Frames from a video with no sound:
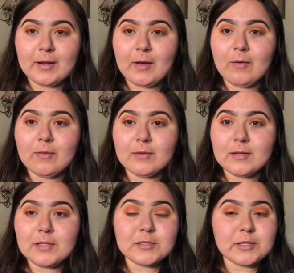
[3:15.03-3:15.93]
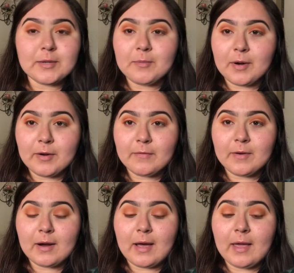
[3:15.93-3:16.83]
out a certain part of
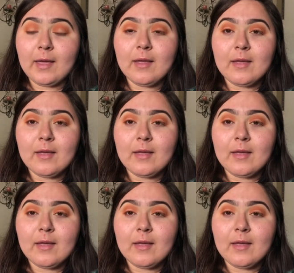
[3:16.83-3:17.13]
your eye,